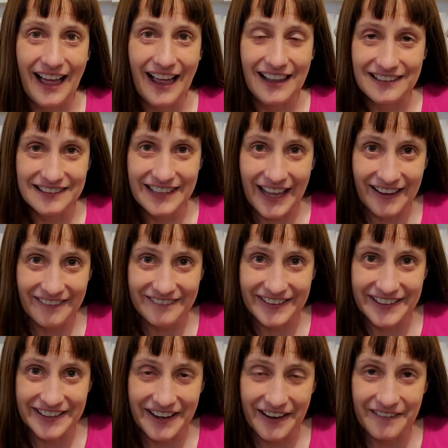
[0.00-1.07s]

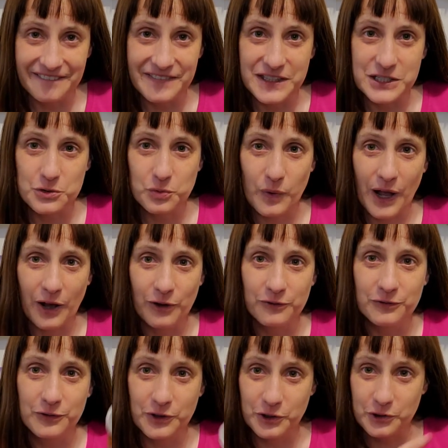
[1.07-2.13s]
11 of the
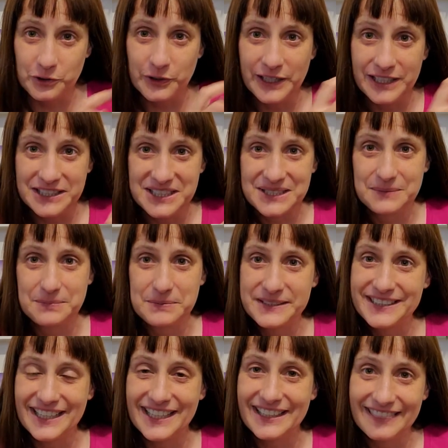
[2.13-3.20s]
12 crisps
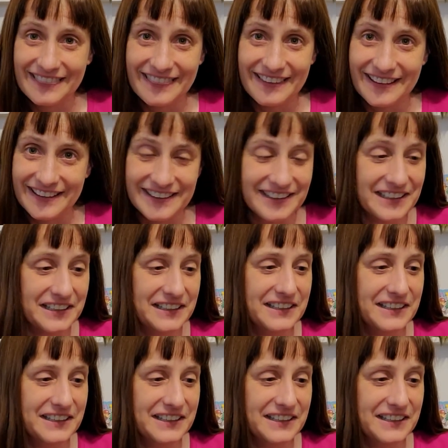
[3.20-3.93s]
in the